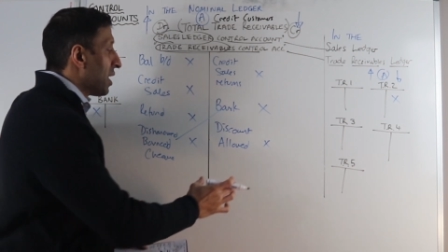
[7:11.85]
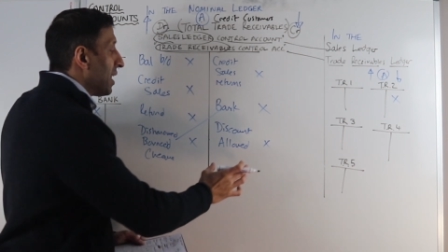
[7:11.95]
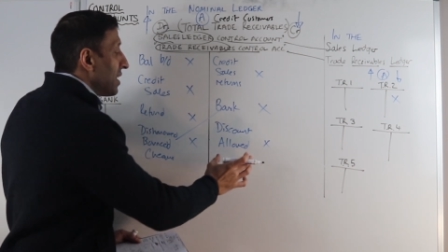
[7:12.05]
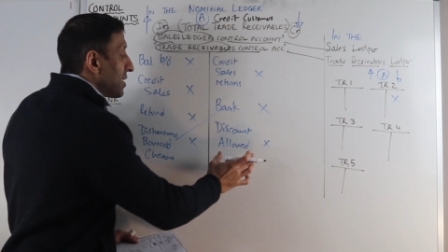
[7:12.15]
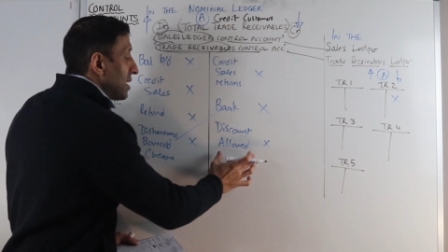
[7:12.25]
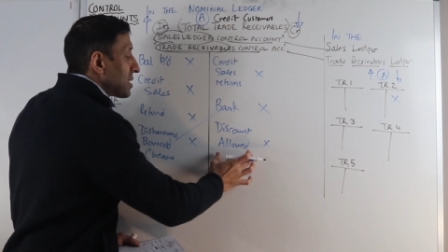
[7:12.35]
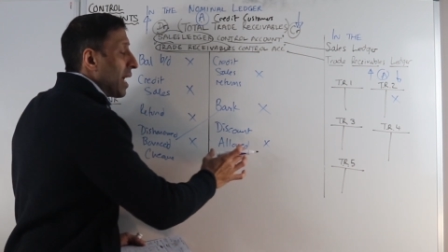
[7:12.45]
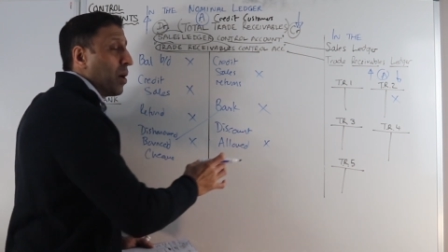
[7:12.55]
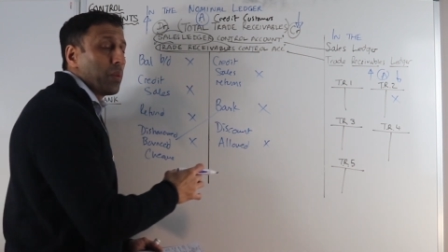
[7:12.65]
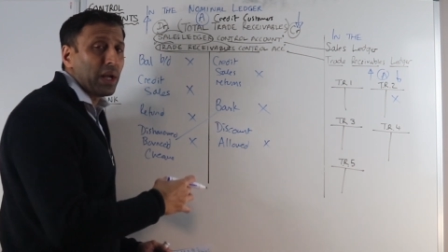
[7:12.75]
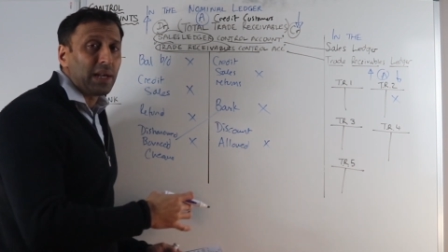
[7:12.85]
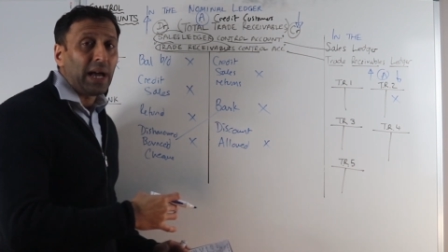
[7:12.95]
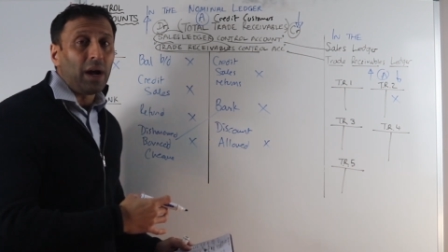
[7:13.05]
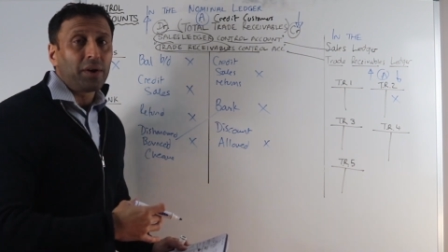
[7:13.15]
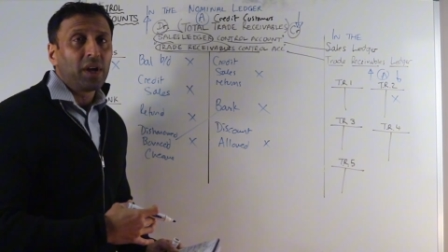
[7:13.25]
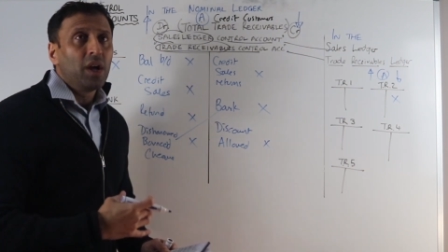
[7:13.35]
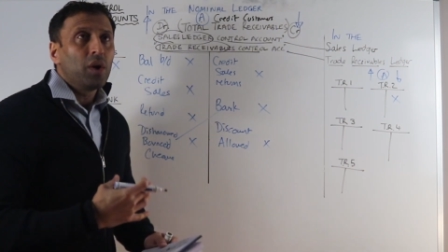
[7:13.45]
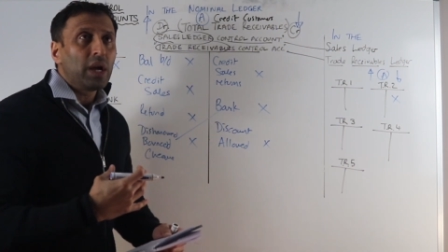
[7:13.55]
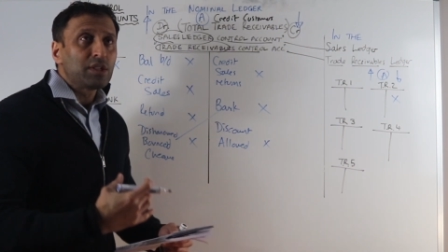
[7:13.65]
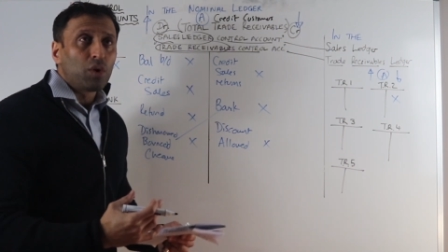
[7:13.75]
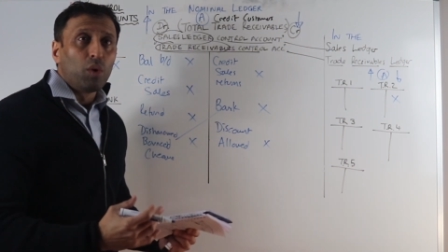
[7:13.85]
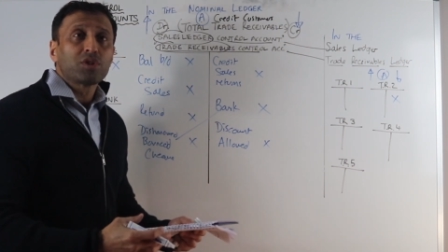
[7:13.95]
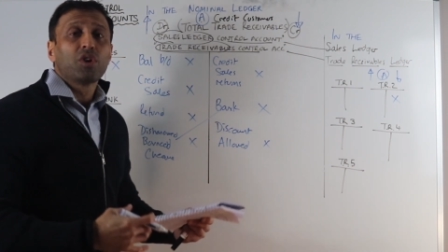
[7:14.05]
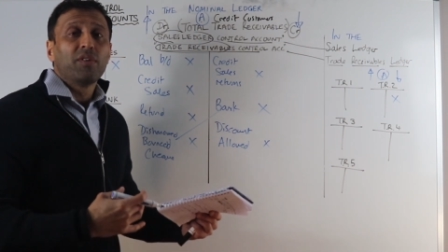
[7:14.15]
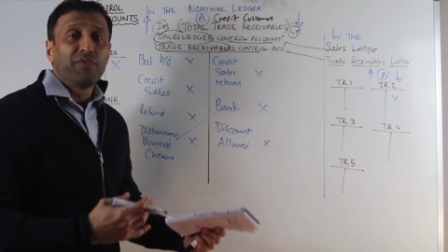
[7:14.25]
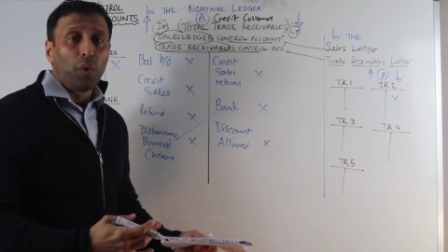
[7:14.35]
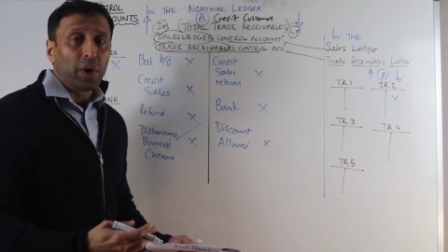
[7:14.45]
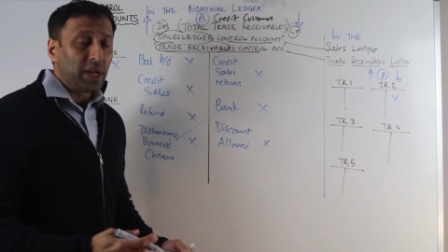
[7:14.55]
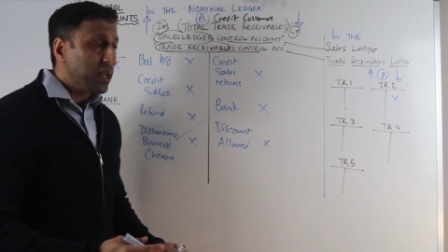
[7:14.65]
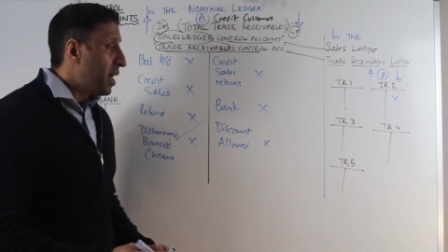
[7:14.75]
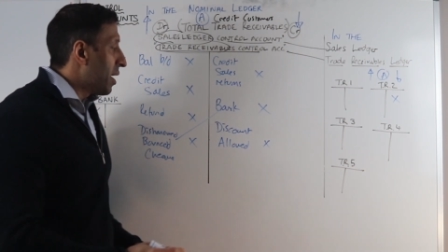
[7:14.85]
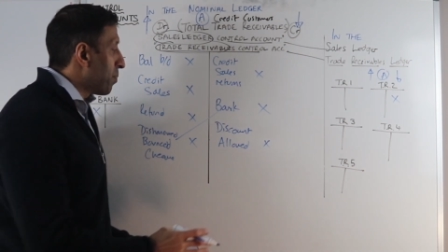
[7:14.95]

then the discount we allowed is also void.